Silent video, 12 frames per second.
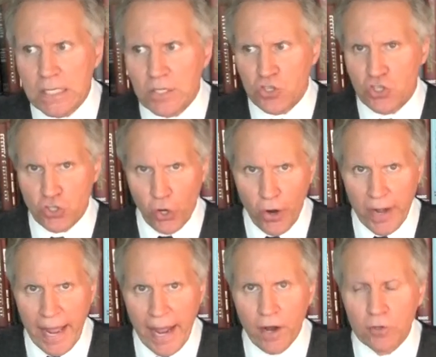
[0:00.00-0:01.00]
Start
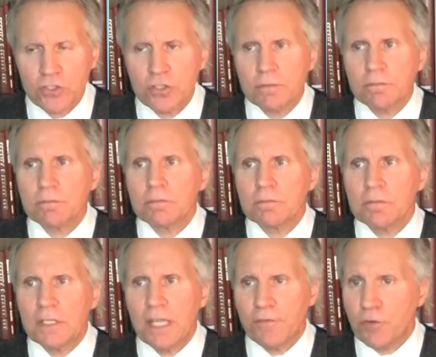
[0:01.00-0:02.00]
out,
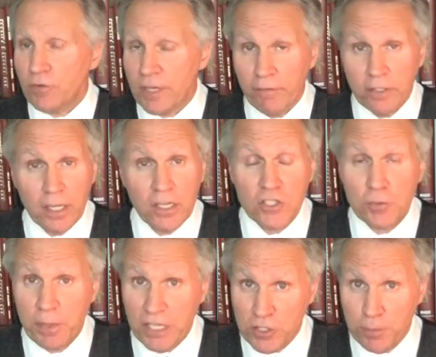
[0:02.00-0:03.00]
if you've never done a
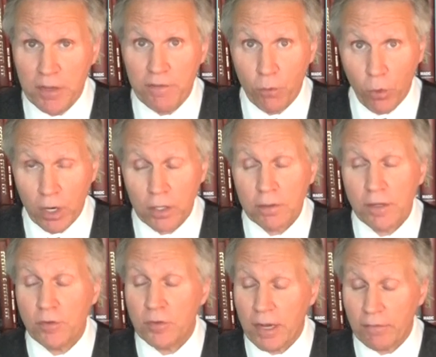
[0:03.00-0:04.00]
speech before,
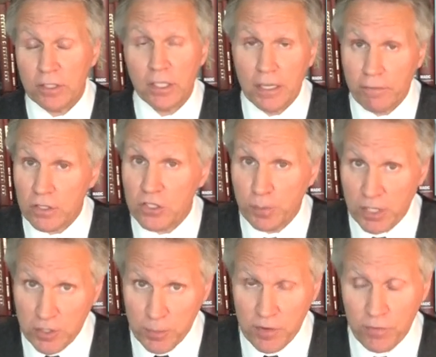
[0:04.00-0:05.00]
if you've never delivered a
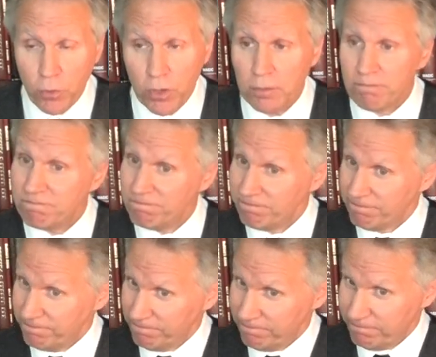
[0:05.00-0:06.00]
speech before,
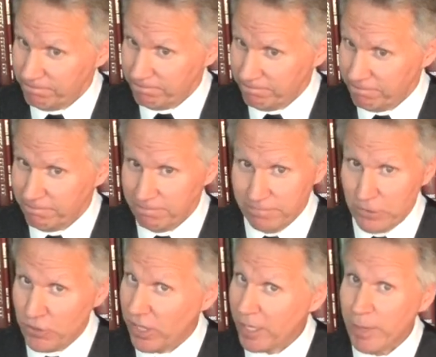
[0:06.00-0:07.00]

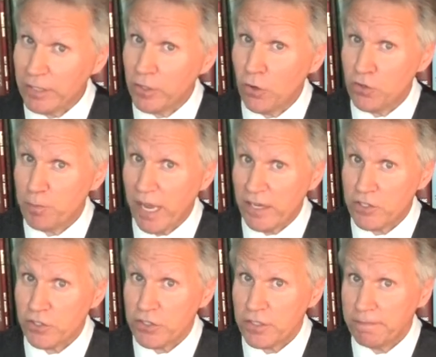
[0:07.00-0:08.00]
think about
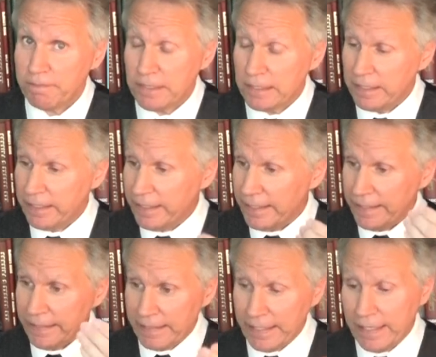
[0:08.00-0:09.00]
Toastmasters.
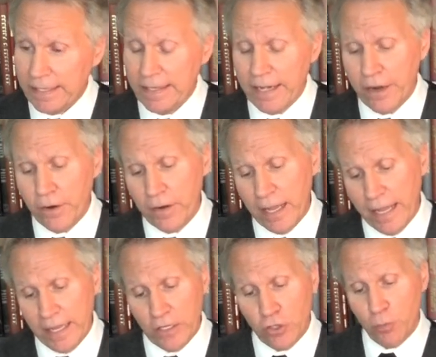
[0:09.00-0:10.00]
Get in there
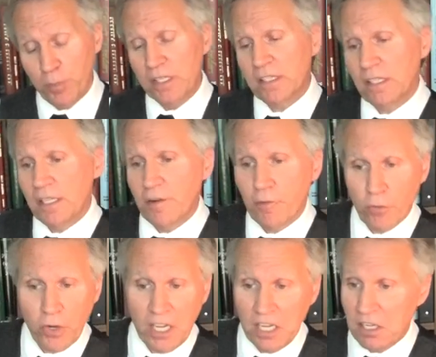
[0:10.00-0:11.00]
and you'll be
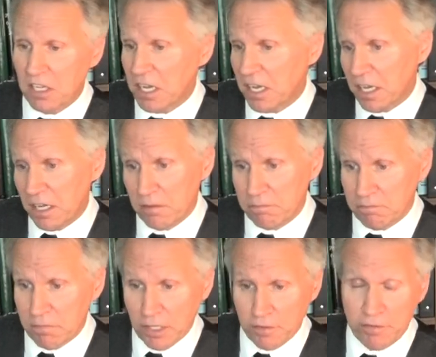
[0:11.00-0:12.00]
delivering
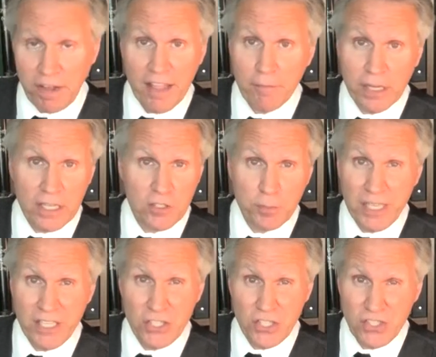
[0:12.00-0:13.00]
5-minute
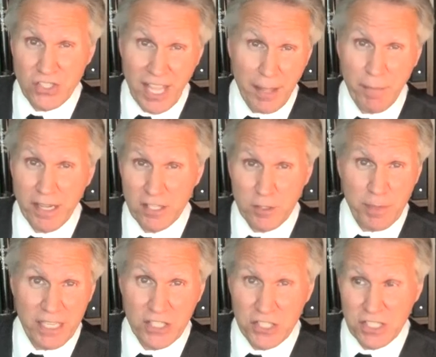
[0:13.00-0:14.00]
speeches, 10-minute
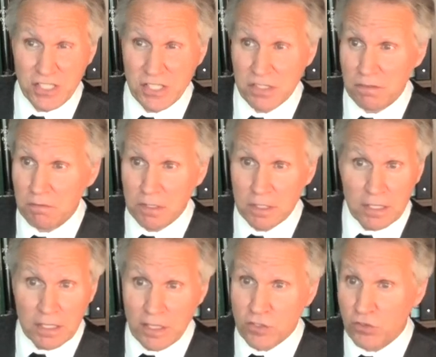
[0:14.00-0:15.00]
speeches.
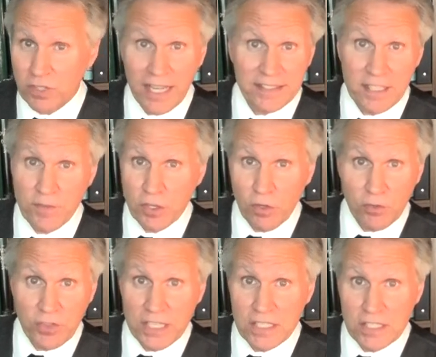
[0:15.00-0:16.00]
These are not
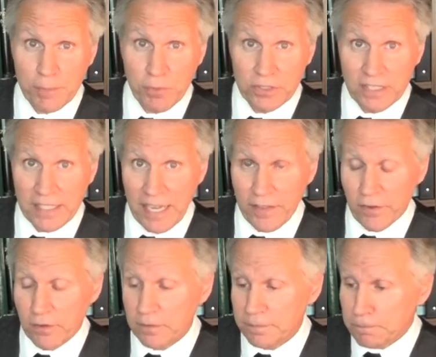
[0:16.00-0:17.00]
difficult things to put together.